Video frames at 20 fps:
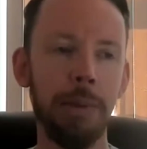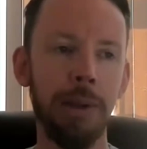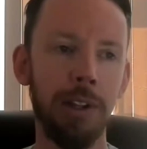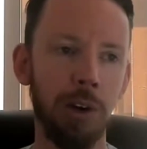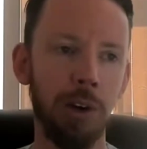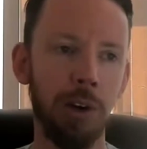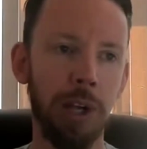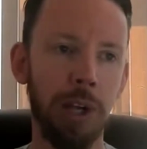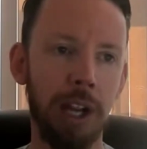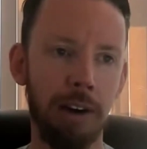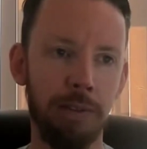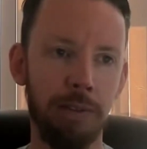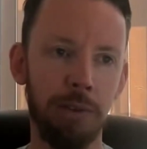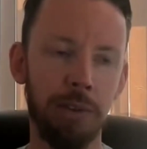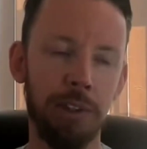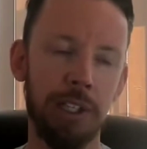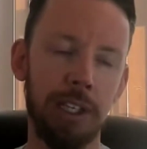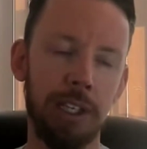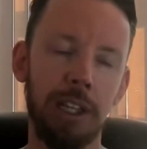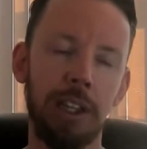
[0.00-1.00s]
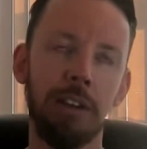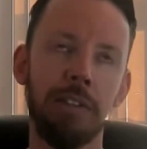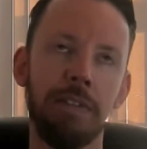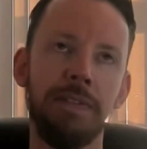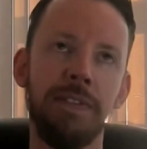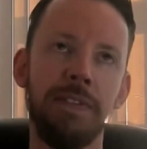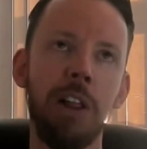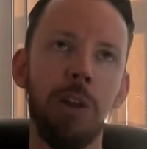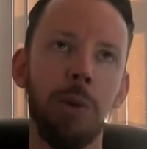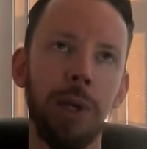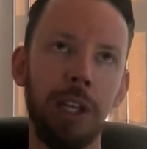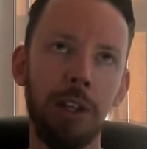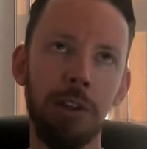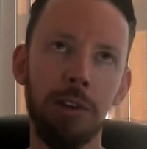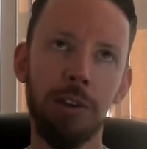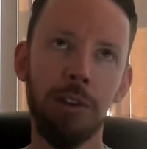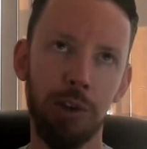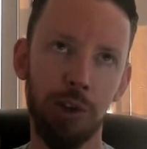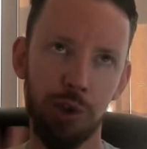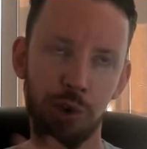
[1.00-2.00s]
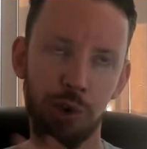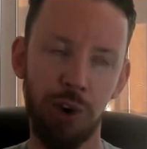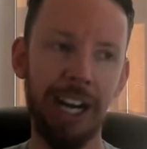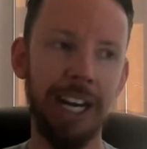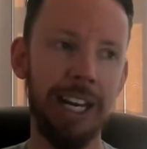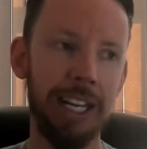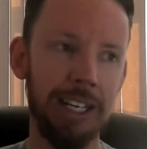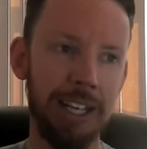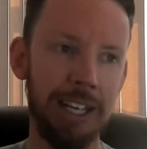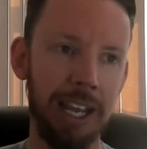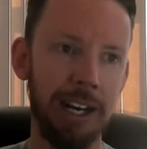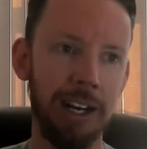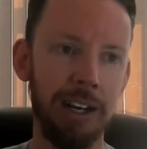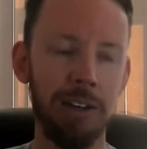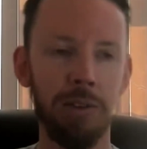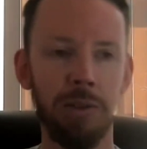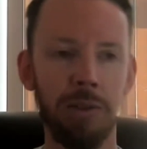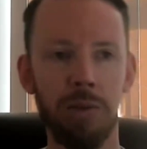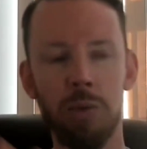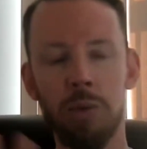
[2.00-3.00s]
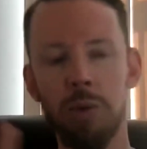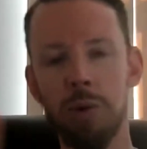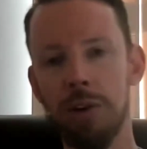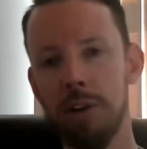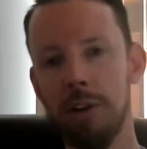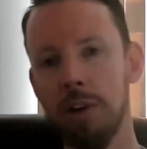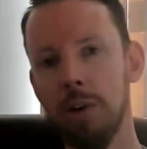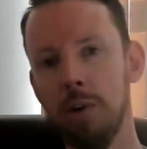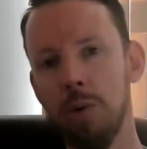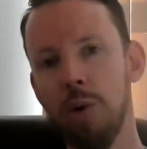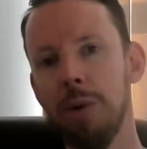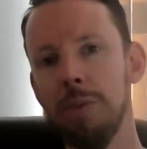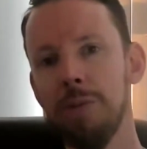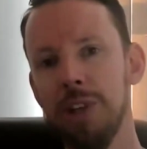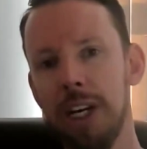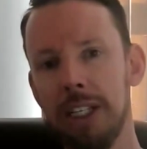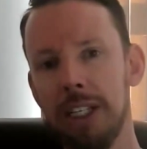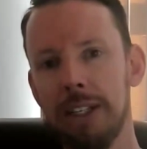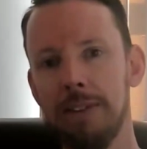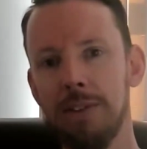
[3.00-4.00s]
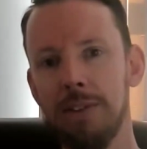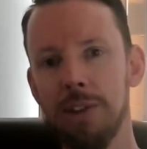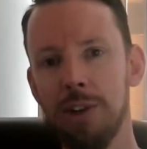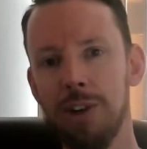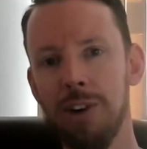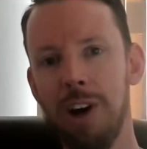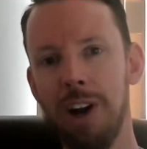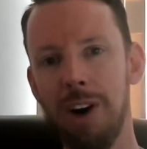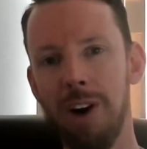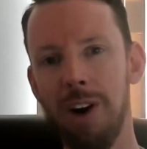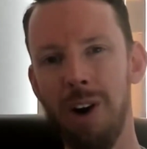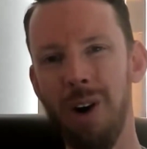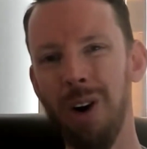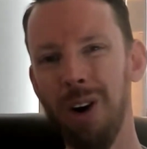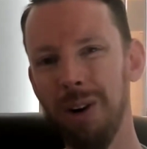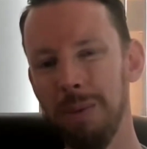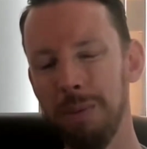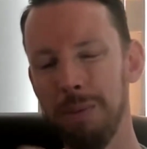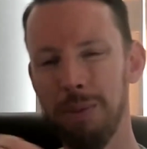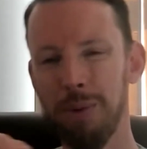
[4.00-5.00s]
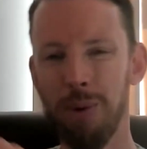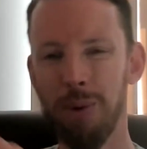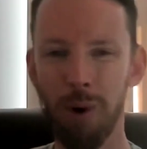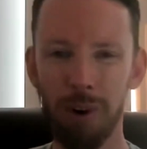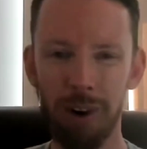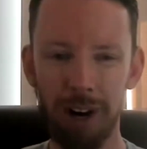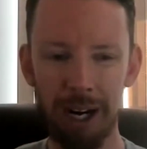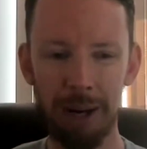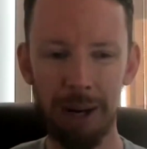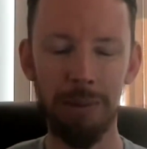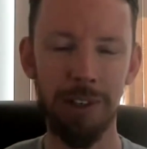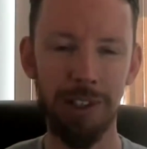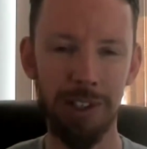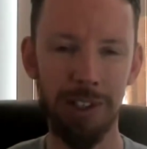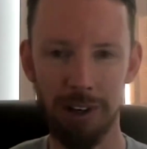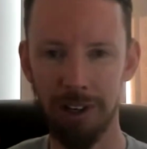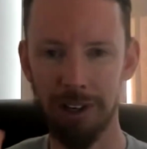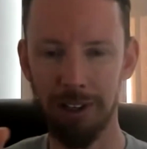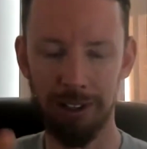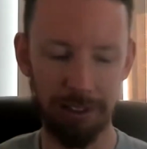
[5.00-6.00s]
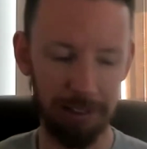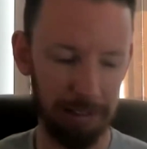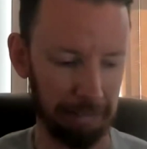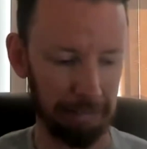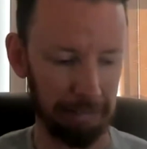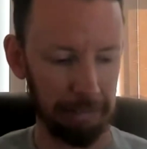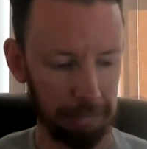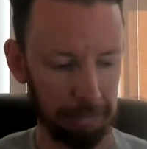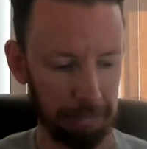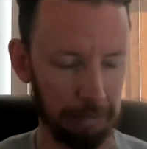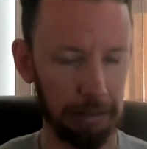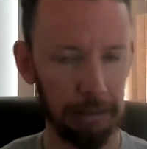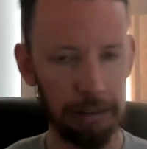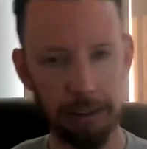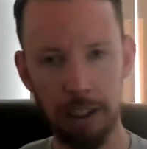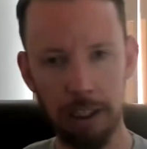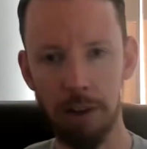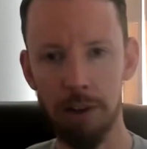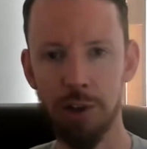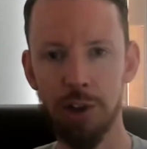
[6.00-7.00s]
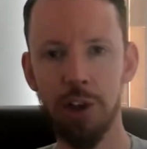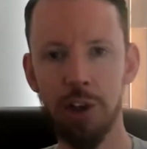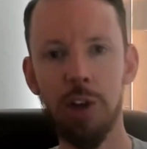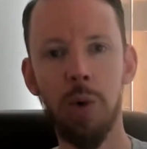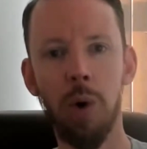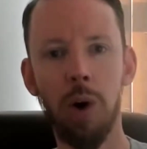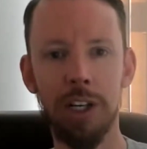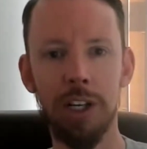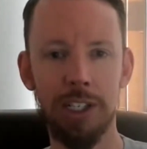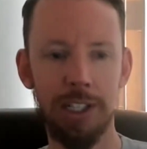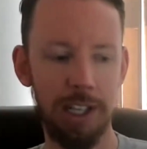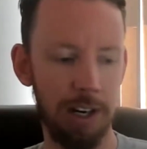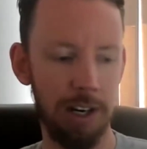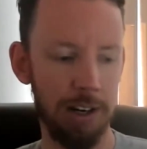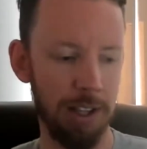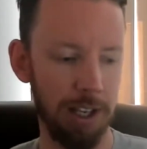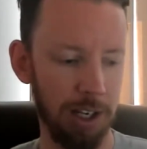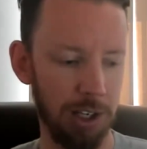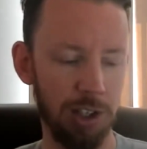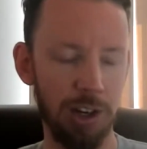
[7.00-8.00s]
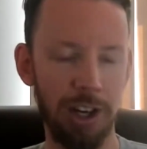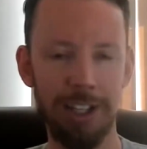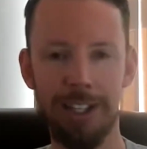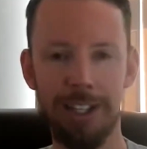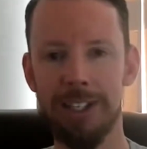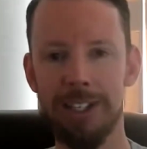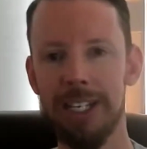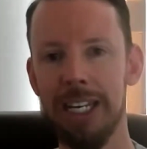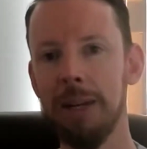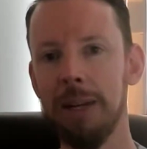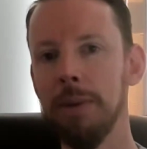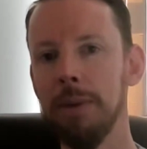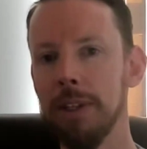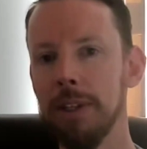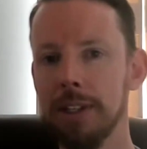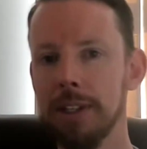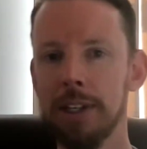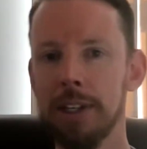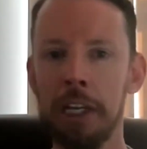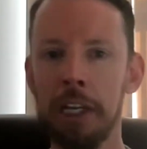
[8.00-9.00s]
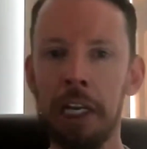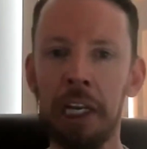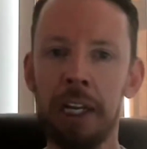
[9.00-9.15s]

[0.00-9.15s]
to be a little careful. They're following either their training data or their core objectives. They're not hard programmed, so there's nuance there that it's not the same as